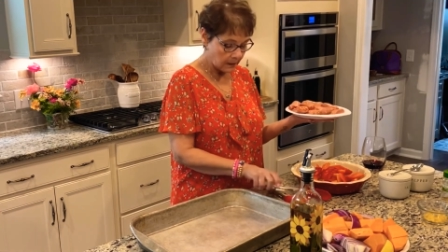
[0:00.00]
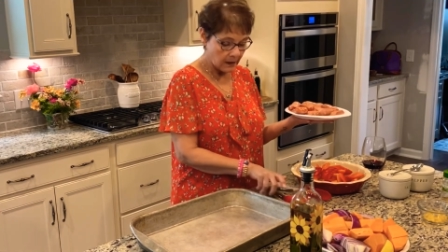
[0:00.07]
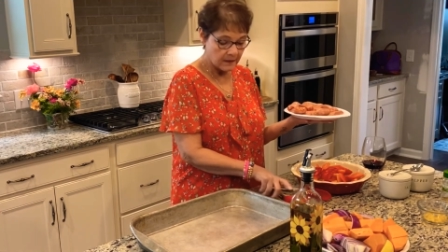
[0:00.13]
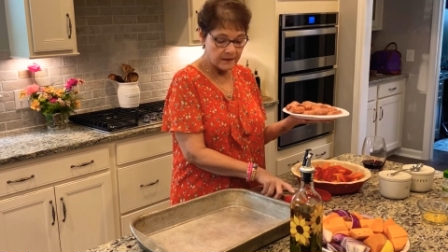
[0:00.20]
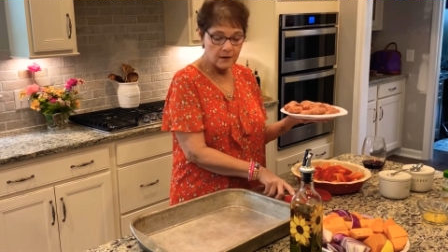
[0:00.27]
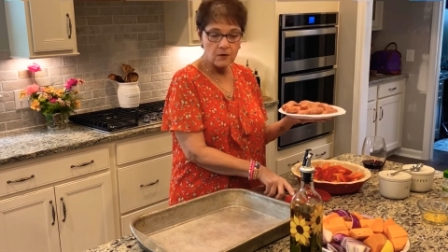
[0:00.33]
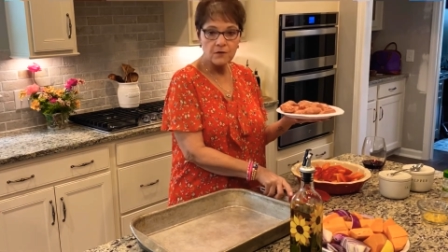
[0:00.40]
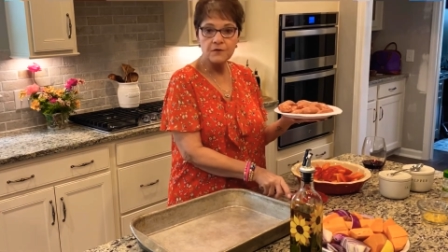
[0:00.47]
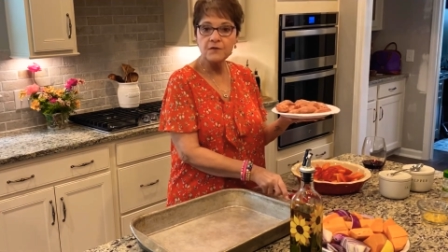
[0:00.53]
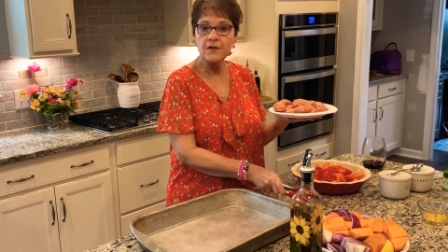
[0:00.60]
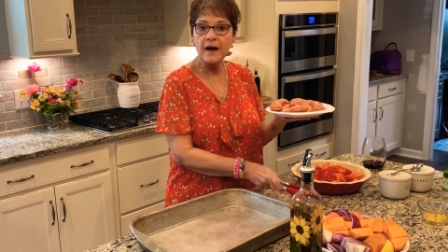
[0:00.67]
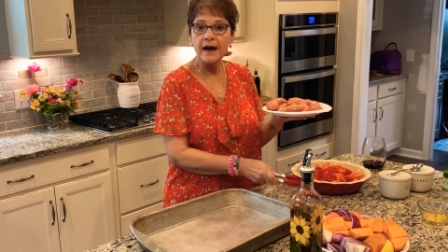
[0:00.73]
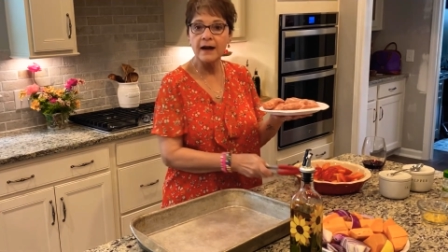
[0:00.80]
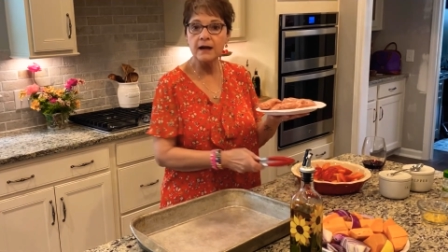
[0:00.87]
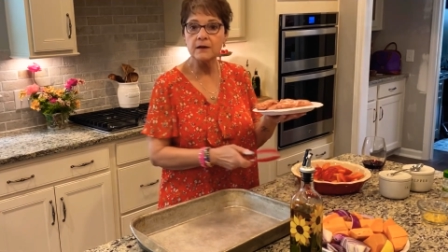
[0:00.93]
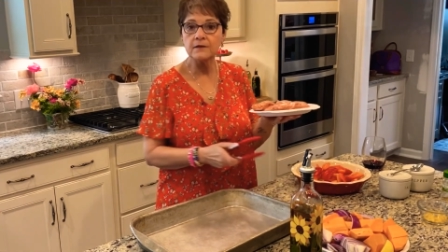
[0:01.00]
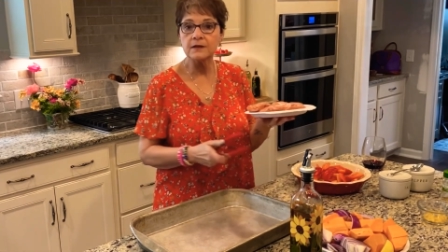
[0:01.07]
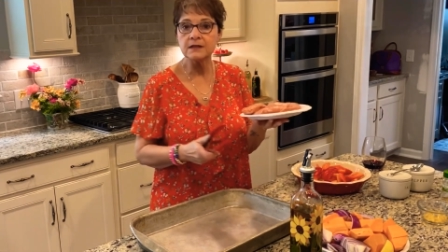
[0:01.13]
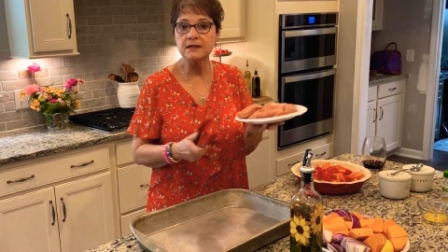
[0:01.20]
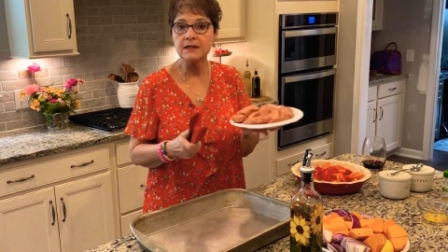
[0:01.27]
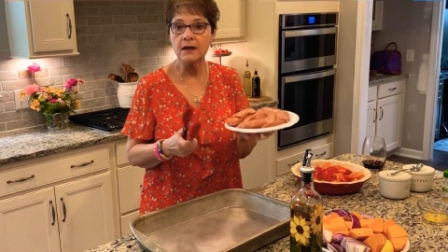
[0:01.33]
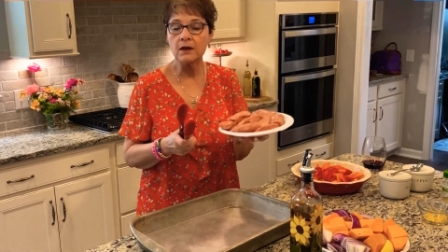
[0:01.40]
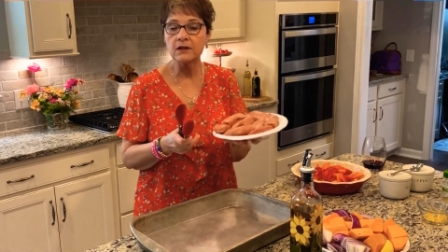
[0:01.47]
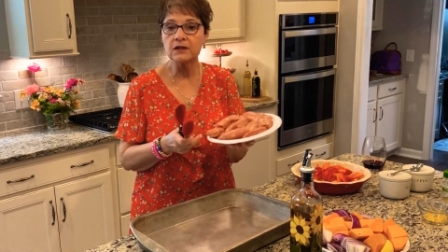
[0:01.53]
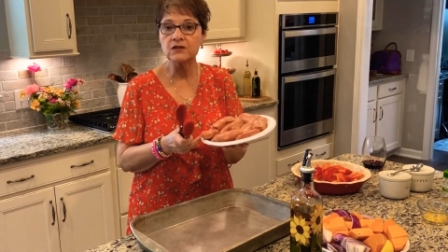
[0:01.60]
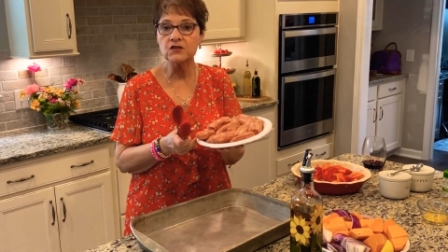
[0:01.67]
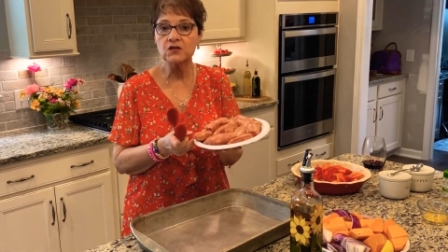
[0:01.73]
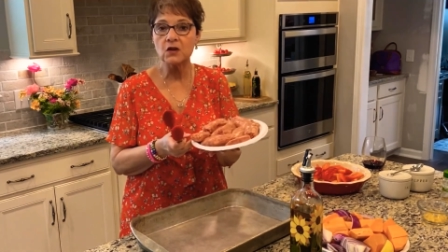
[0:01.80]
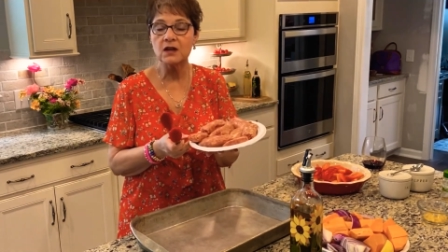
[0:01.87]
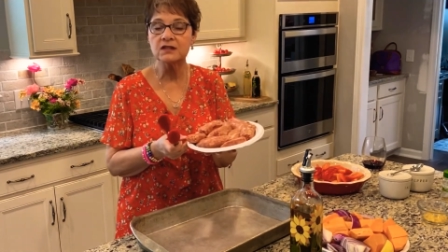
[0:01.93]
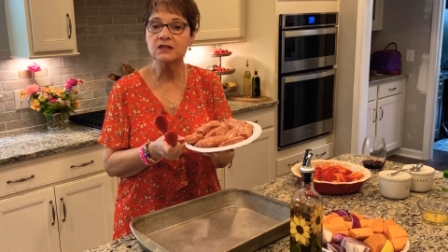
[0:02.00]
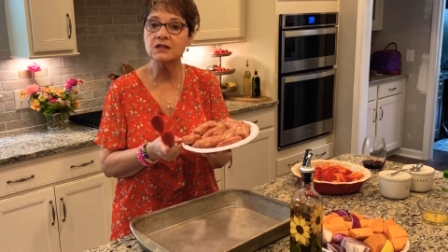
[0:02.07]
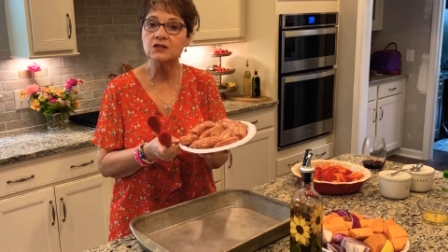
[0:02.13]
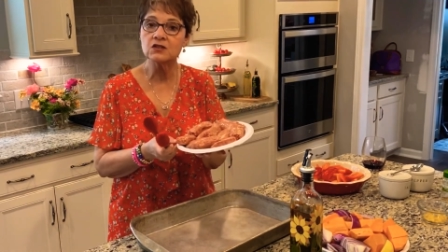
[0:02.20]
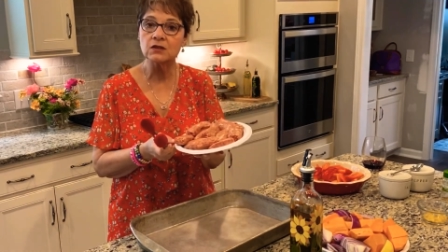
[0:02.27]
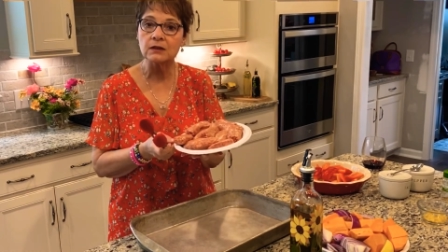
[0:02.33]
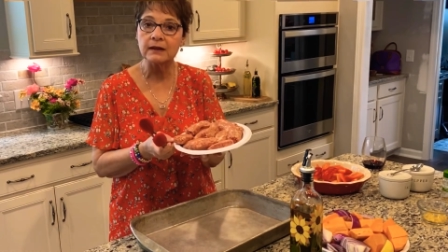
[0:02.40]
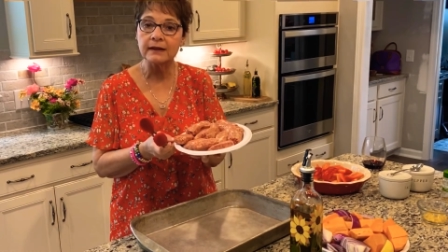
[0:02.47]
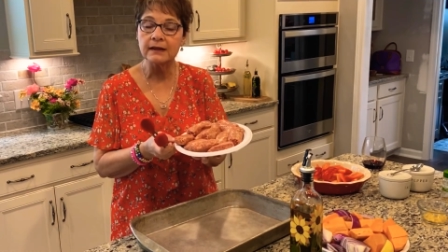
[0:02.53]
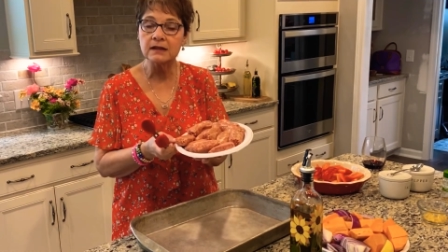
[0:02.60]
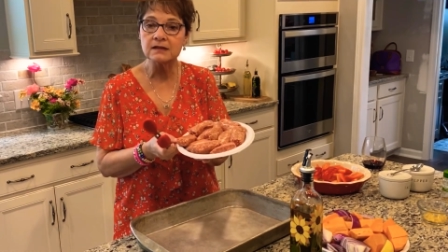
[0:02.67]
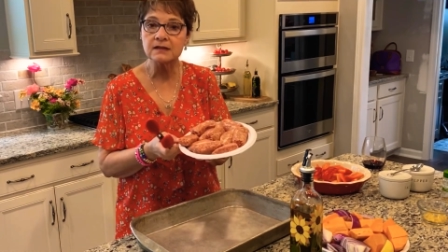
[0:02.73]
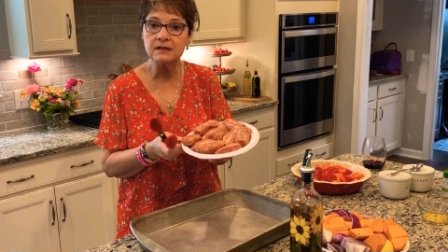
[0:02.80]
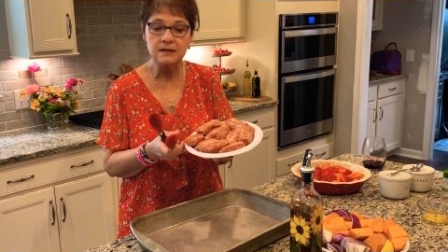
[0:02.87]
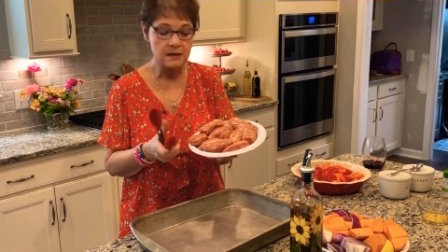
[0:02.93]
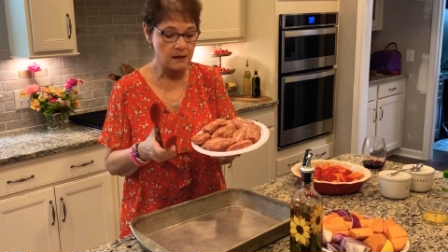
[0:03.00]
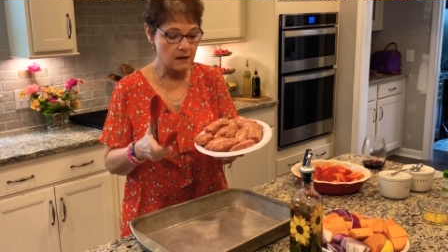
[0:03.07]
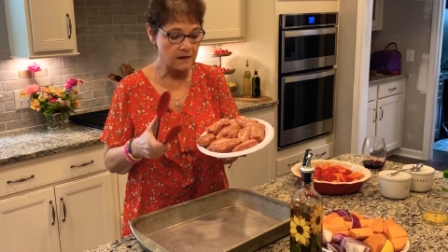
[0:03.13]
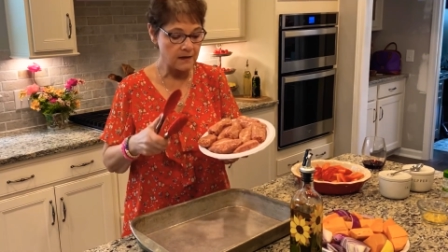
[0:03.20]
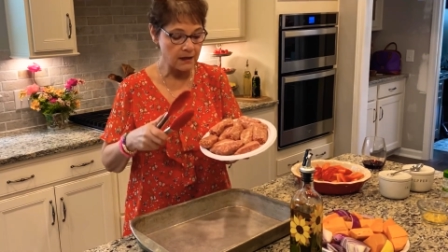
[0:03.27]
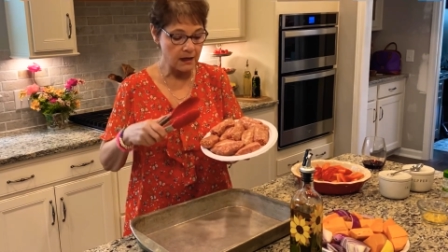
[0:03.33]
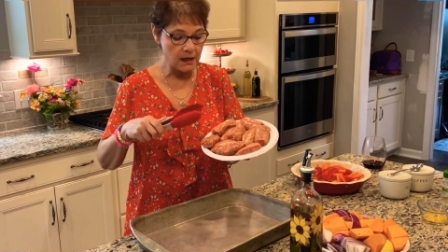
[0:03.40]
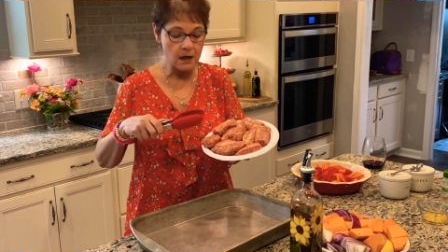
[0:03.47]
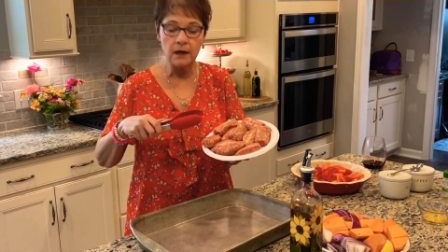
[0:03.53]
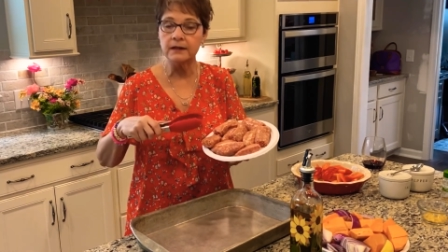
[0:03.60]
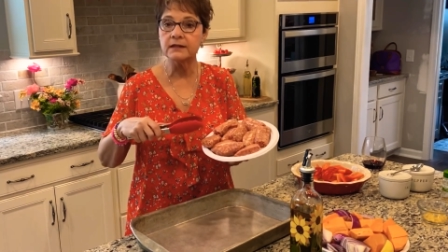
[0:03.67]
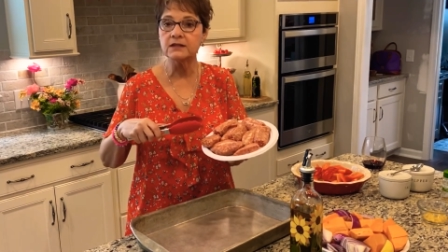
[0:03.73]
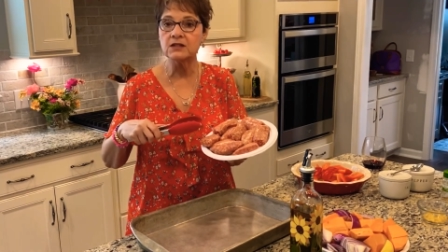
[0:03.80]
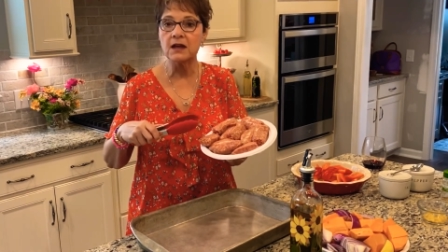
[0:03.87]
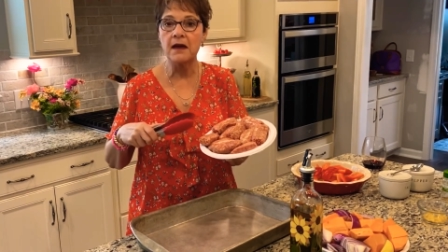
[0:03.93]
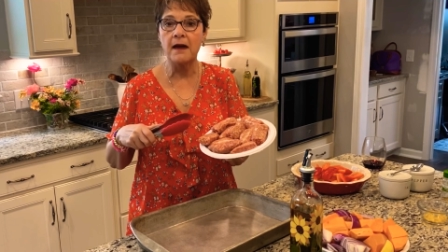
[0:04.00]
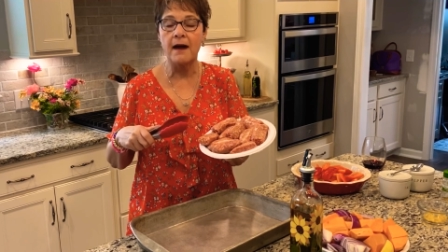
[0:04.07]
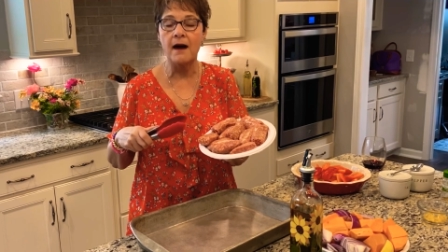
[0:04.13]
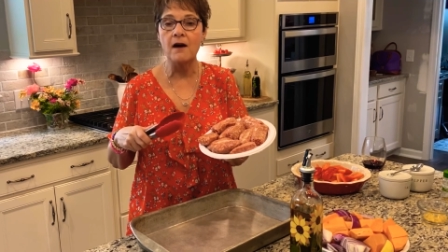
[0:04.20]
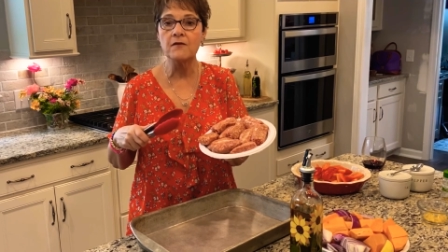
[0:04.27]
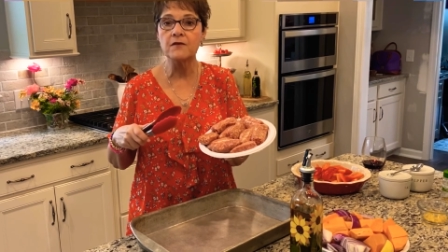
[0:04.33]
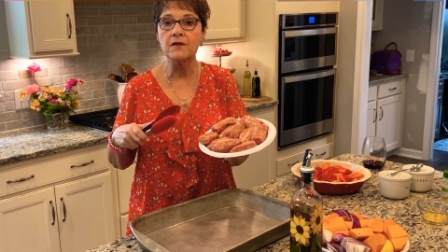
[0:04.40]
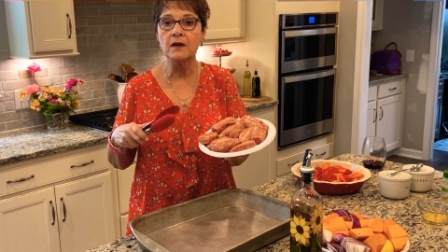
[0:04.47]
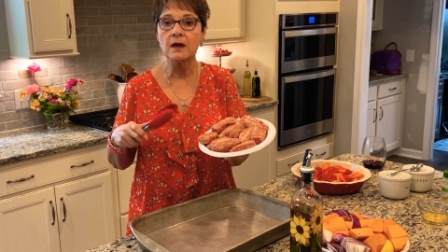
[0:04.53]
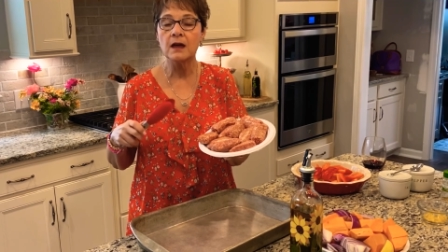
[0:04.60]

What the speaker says: There are 5 Italian sausage links that I cut into half.